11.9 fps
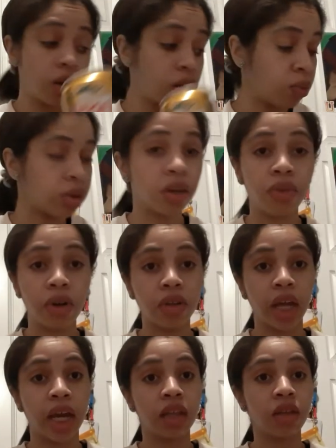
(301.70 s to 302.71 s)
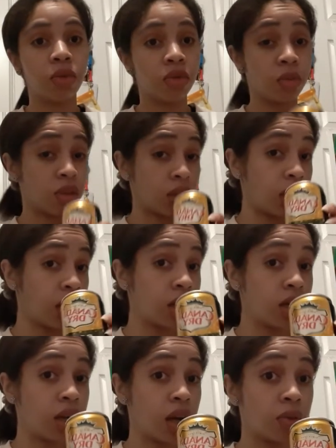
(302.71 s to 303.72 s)
when I first had this with some
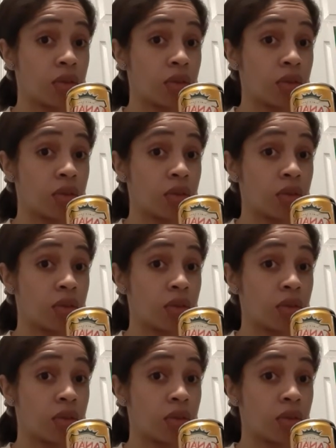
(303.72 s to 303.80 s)
tequila, I was